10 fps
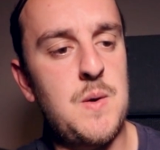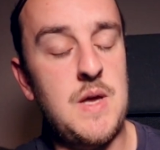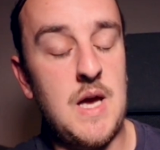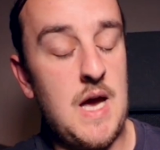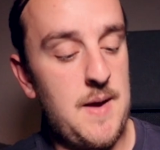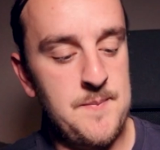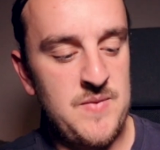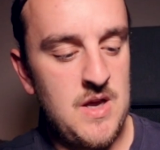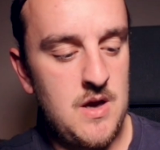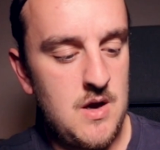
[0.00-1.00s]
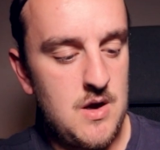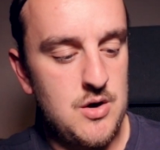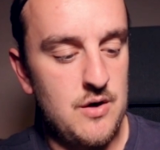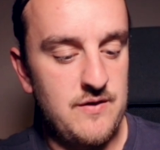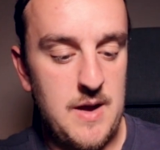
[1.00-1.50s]
Yeah,
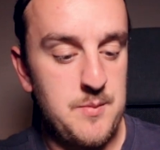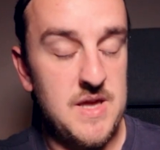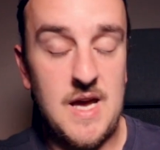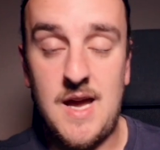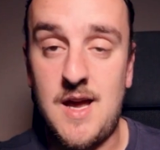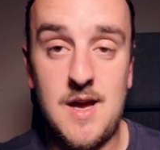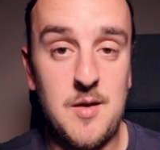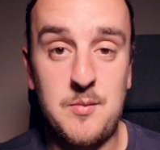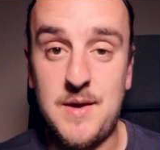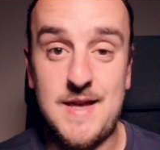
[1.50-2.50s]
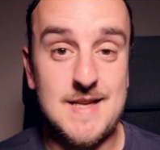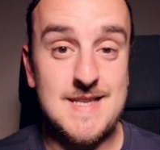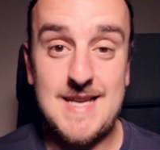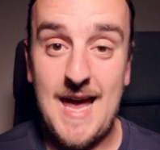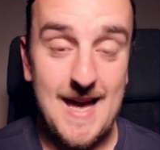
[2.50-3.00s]
no vapor there, but the
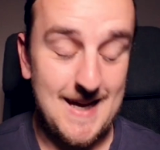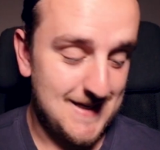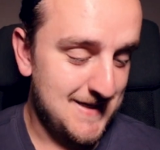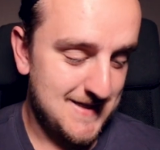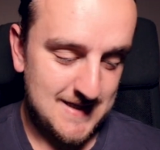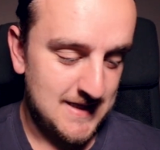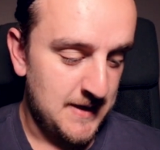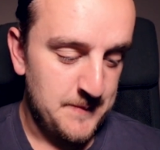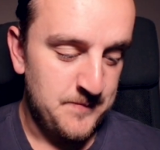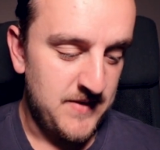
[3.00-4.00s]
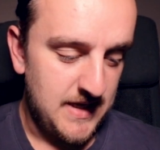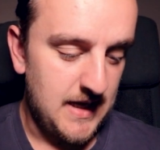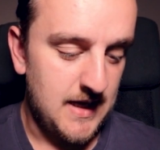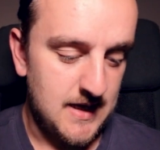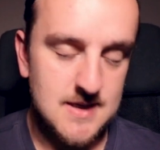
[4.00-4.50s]
taste
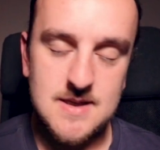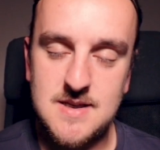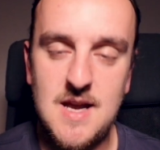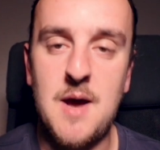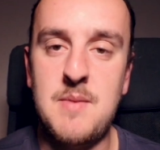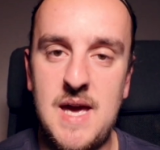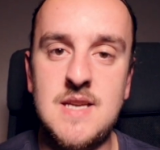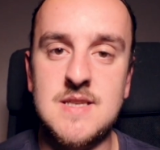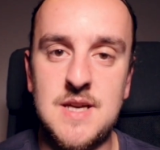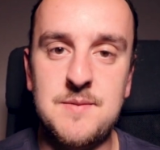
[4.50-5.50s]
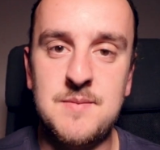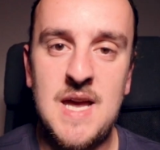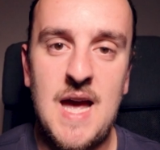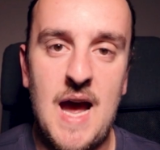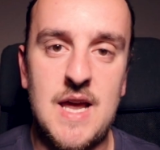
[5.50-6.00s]
is amazing.
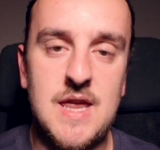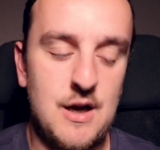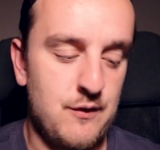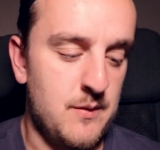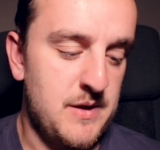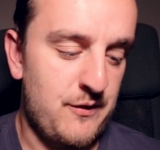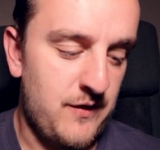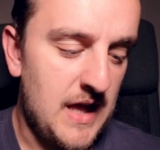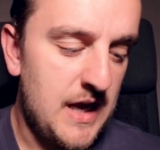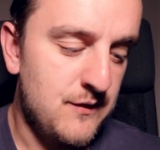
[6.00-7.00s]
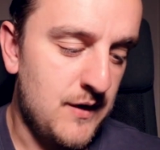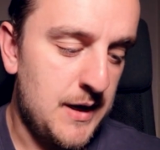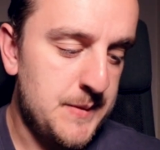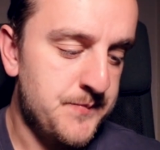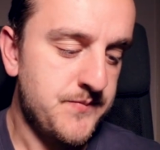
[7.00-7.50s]
And I think from the
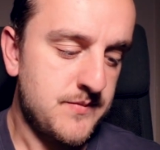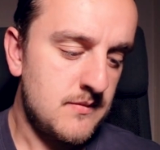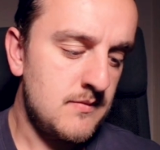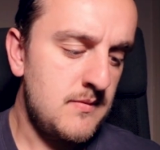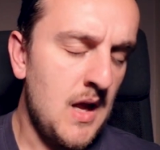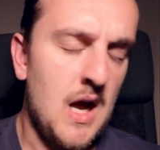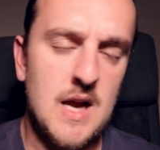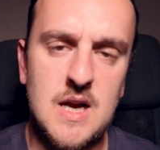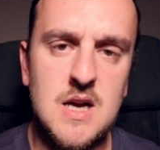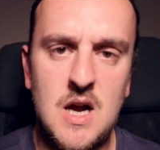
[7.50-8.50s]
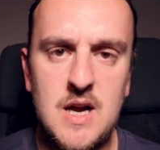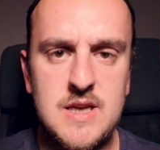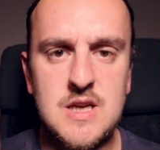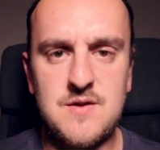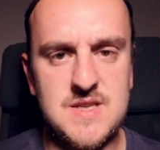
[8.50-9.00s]
flavour, I can
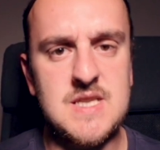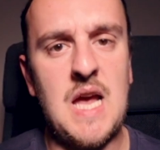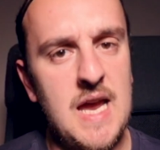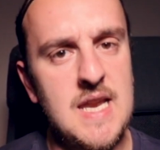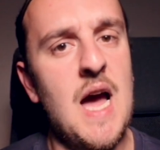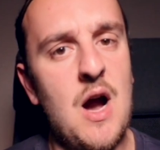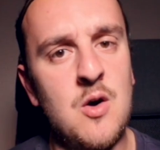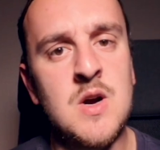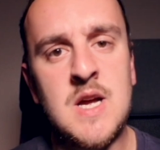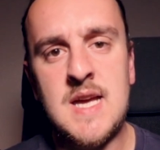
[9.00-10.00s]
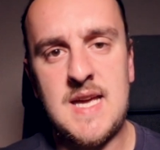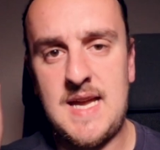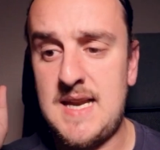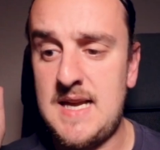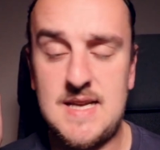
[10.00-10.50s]
kind of say now
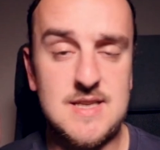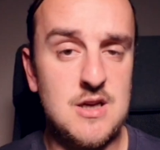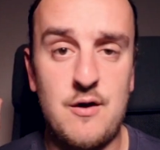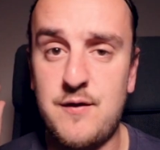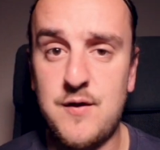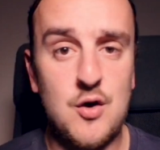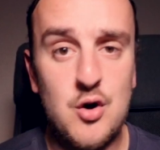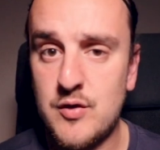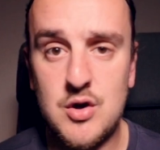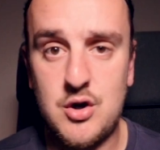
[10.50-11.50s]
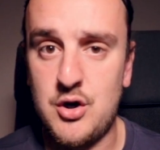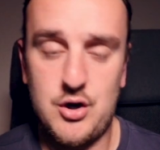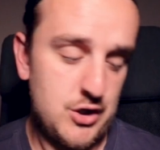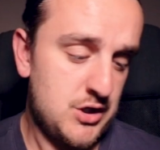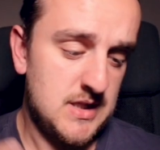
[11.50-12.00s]
it is a floral
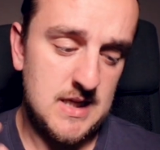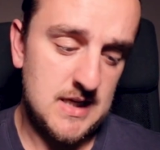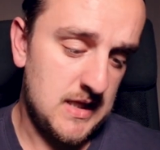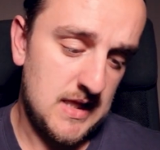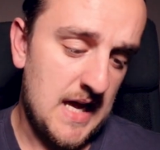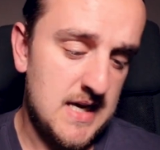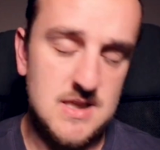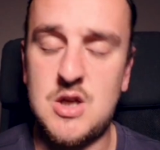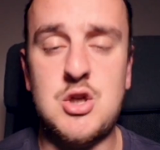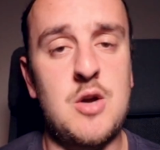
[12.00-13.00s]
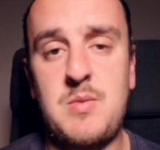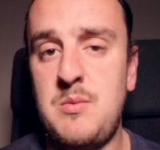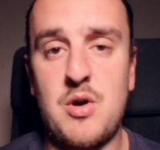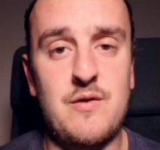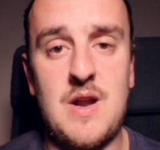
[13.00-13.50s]
kush. That is the
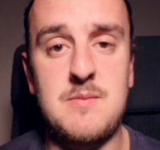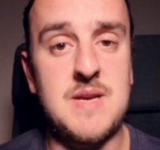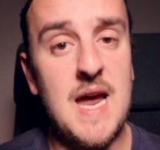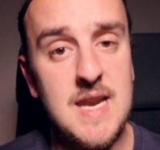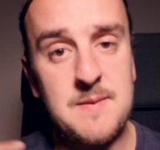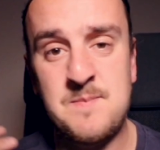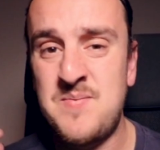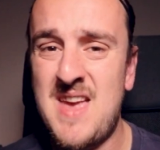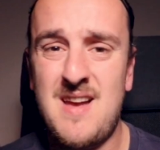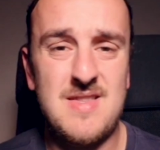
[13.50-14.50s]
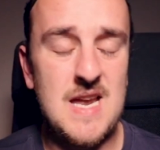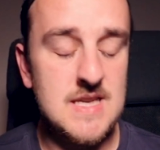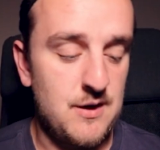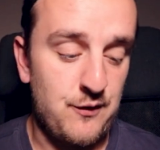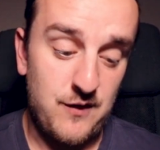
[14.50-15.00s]
terpene profile I'm getting. That
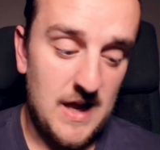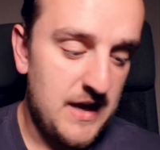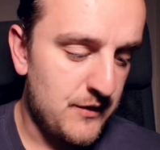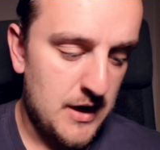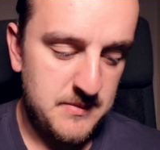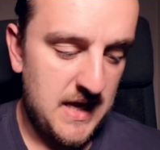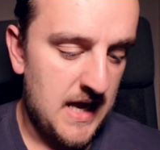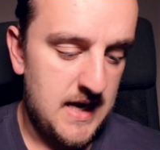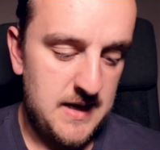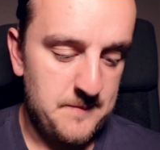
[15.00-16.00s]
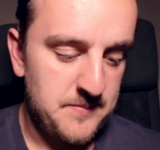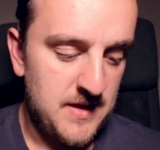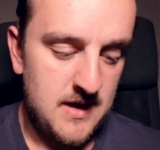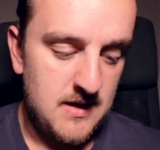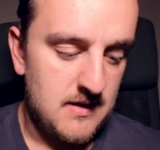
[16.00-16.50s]
is the flavour I'm getting.
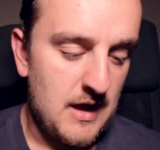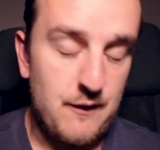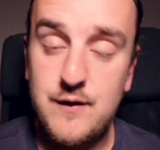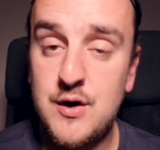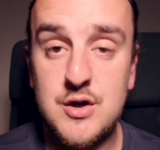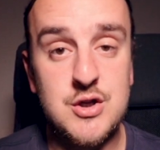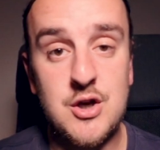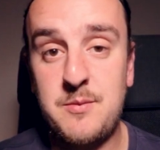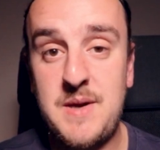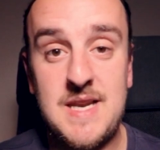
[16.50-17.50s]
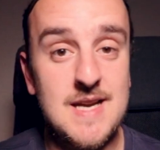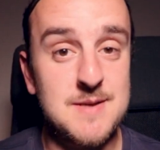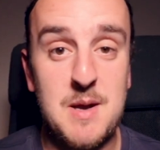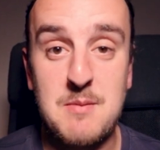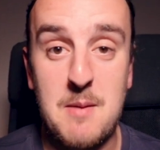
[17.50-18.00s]
That first terpene hit
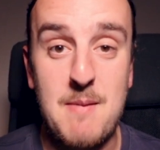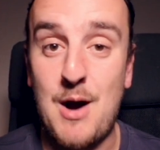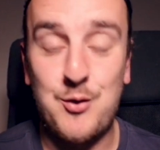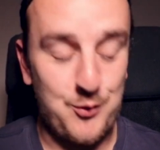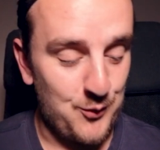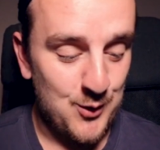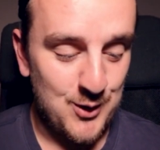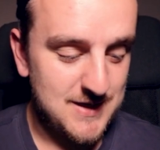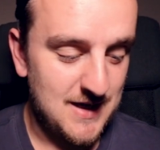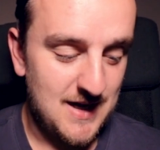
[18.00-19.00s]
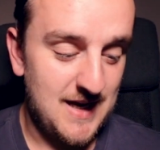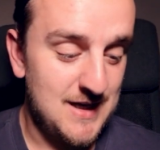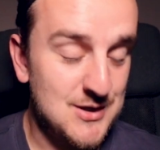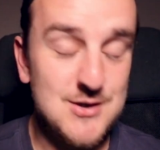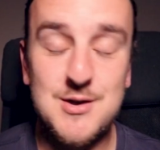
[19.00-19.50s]
has made my mouth water. It
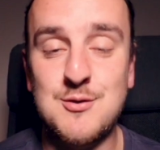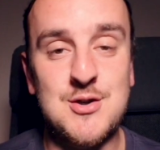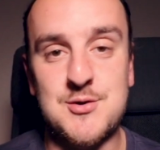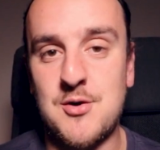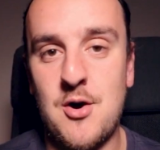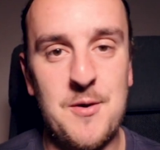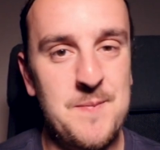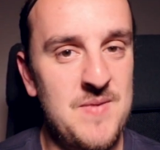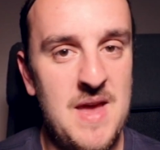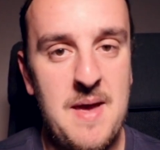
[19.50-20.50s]
is so strong.